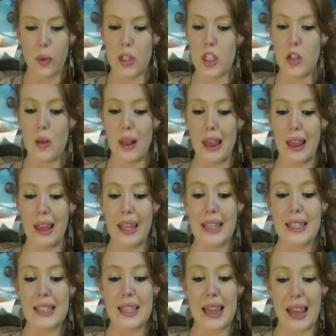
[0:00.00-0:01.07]
would you
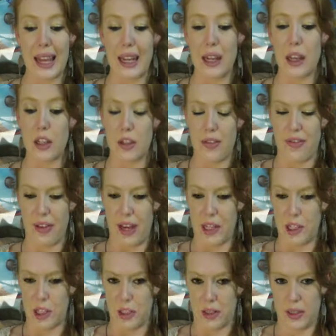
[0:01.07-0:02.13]
least like to
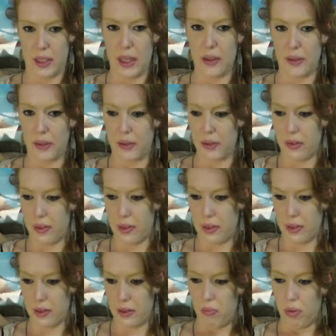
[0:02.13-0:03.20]
find yourself?
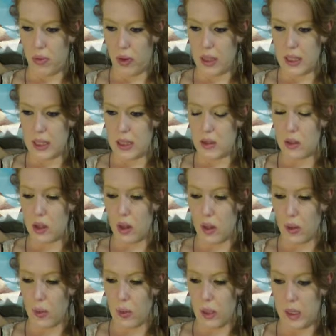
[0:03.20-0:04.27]
Imprisoned
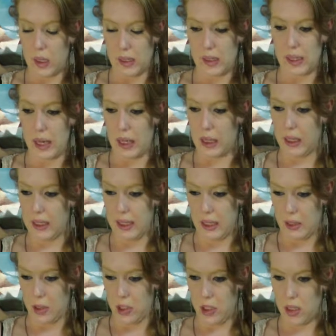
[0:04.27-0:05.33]
alone in a silent
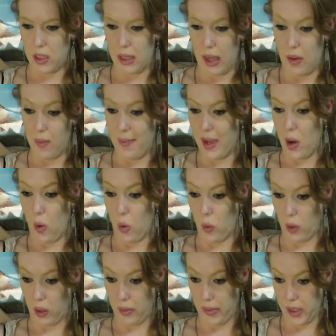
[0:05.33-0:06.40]
dungeon? That would be
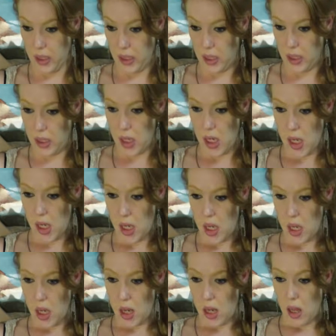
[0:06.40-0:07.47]
horrible.
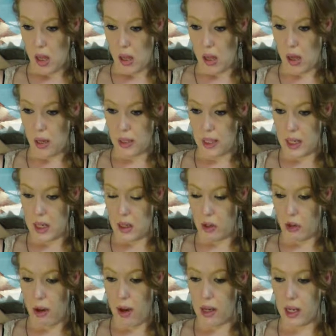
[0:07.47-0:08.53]
Locked in a
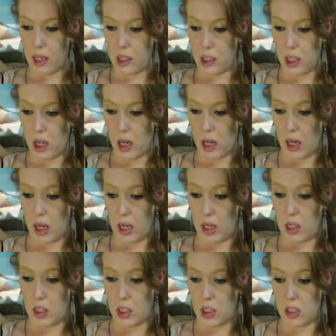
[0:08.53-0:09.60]
crowded
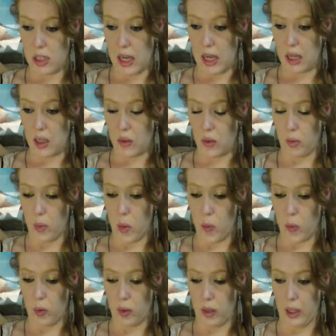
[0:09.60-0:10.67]
cage, standing
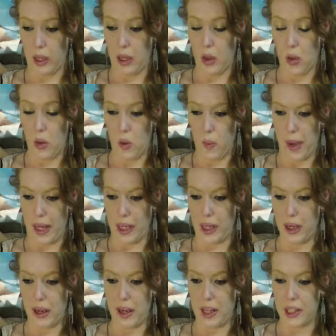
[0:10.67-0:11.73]
remotely. Oh my
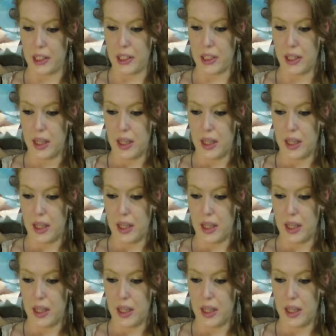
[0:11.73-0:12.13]
gosh.